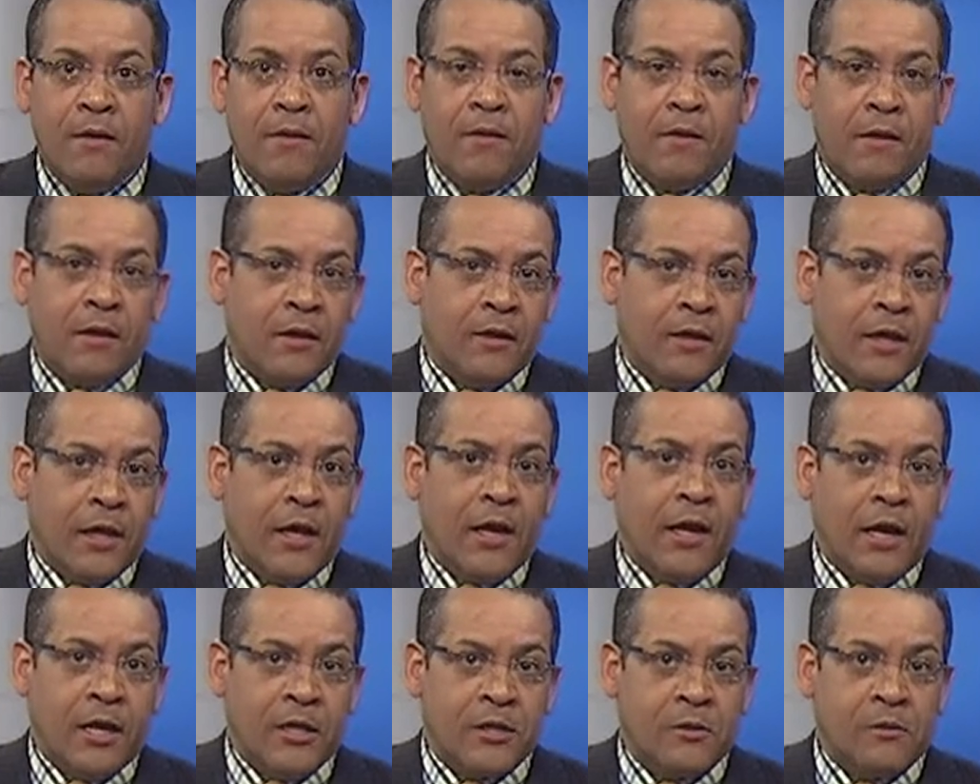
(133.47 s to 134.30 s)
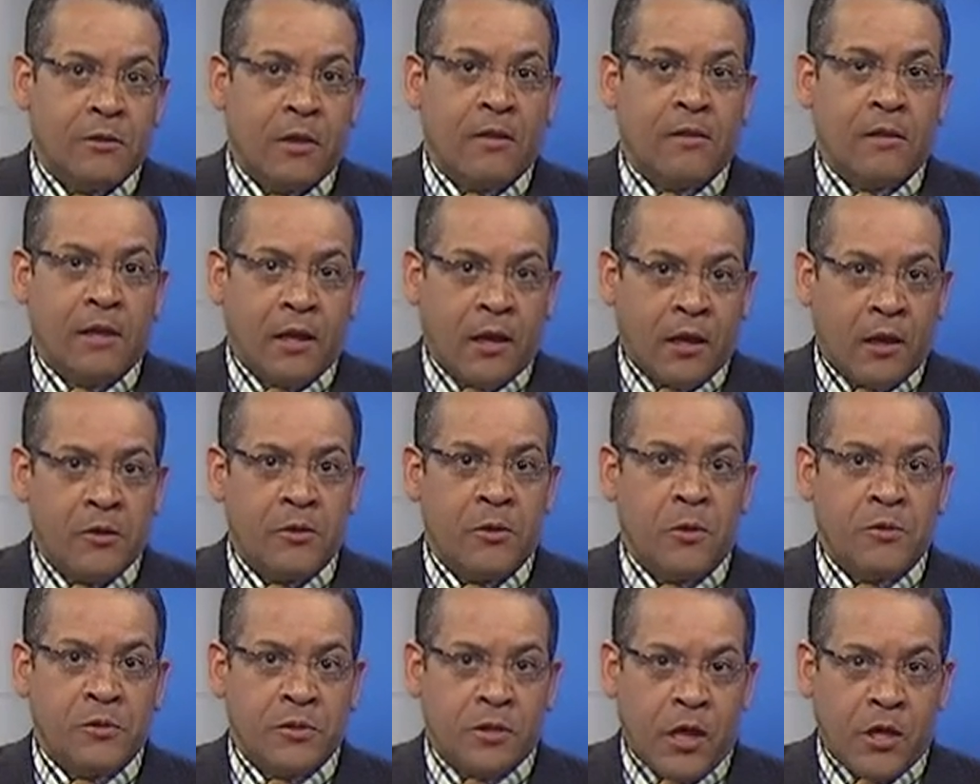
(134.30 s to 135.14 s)
The Indiana High School Athletic
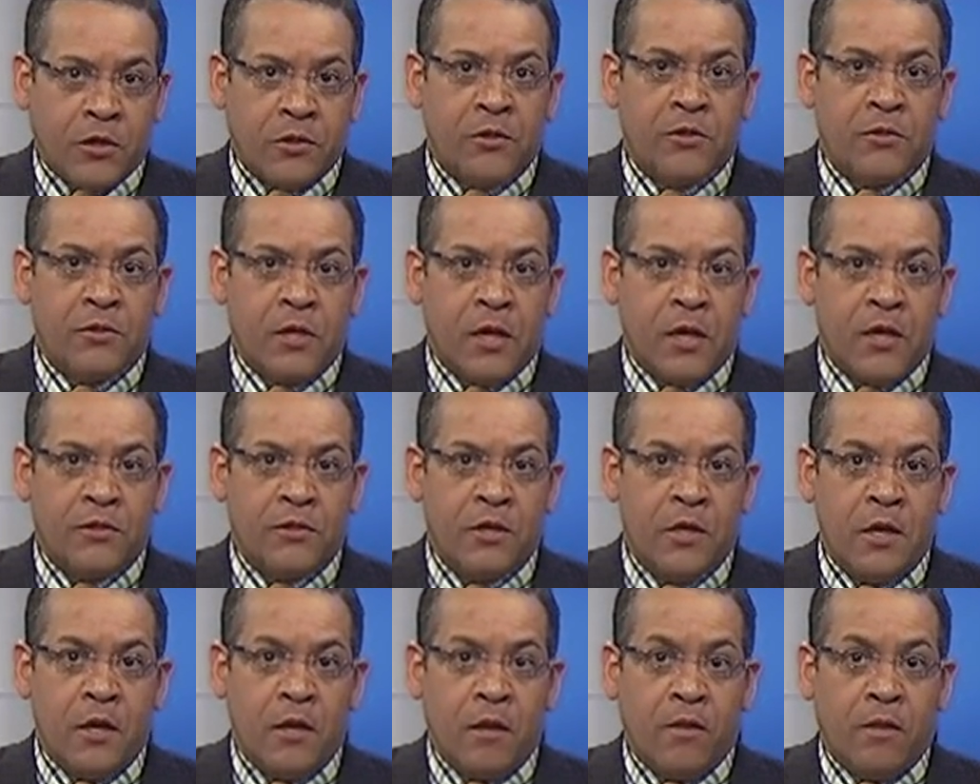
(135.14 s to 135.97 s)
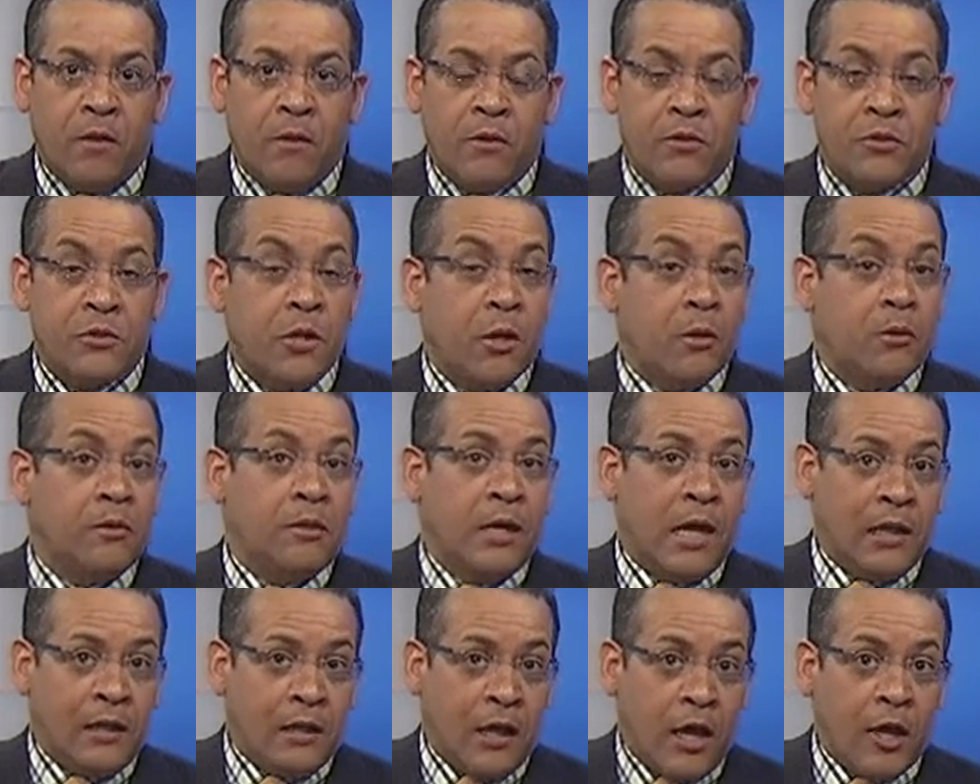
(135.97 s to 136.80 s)
Association says there is no
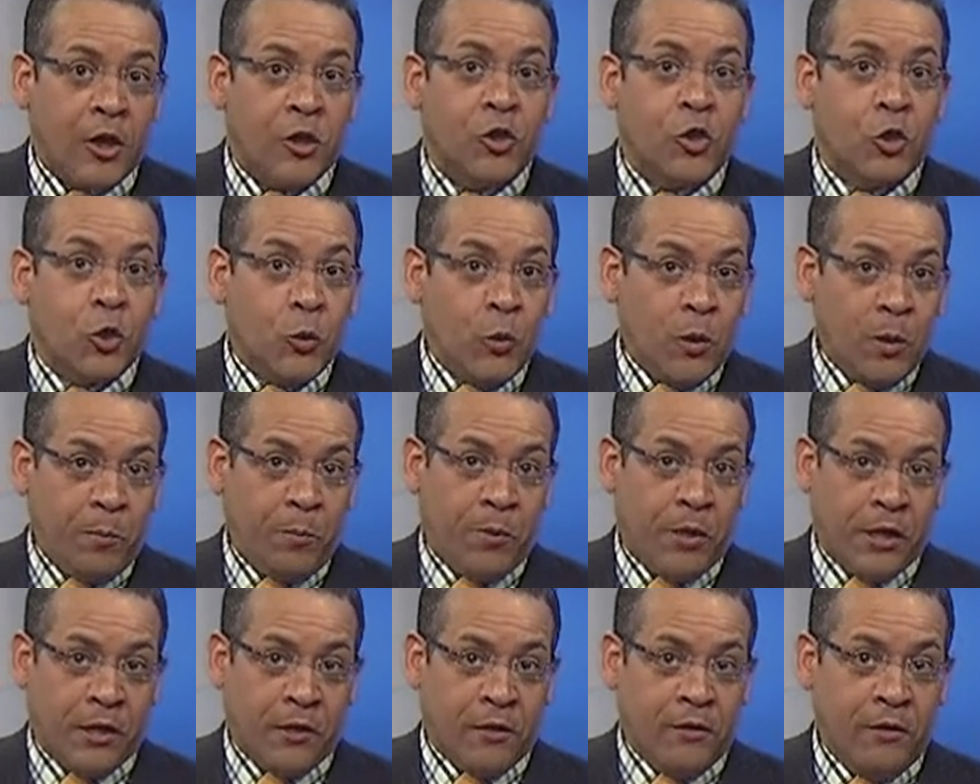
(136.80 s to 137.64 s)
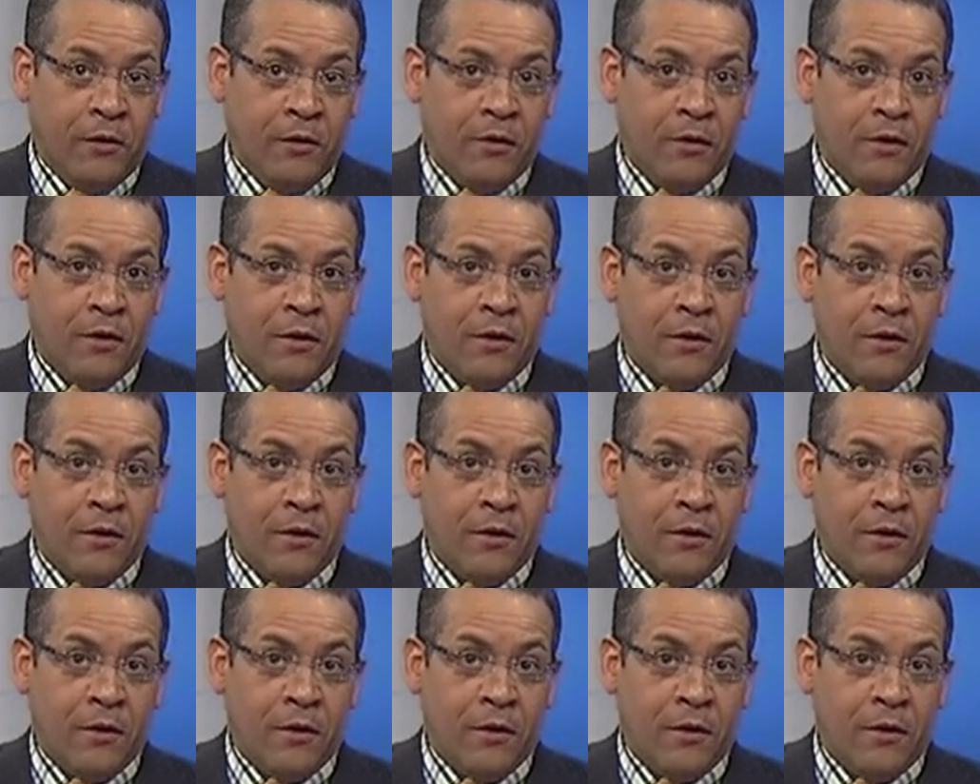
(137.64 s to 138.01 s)
deadline to appeal